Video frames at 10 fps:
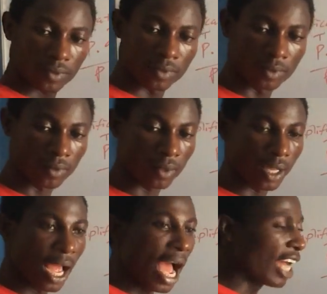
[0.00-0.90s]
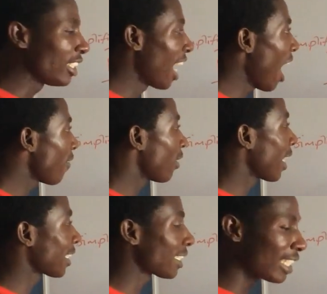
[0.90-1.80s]
and you have
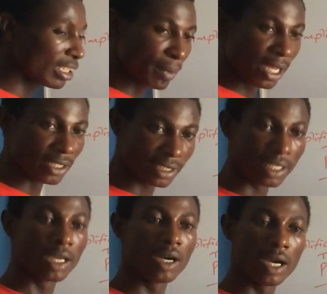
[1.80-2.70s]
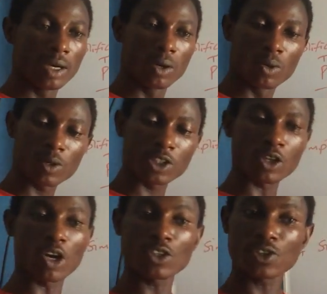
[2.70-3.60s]
another statement which
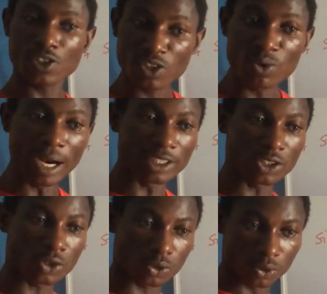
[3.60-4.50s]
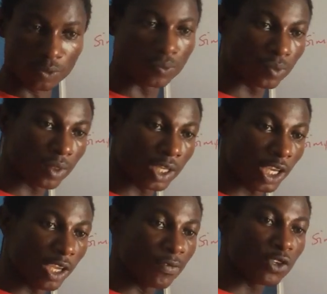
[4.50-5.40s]
is also single and it is true,
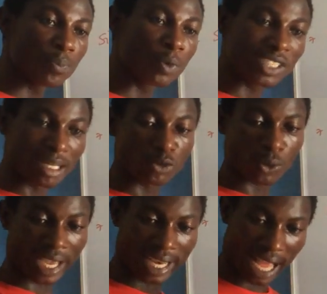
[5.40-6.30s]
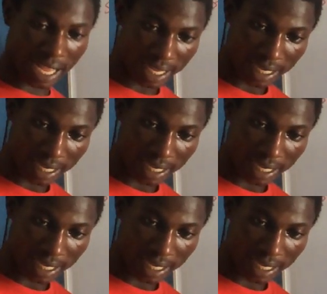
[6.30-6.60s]
if you put them together,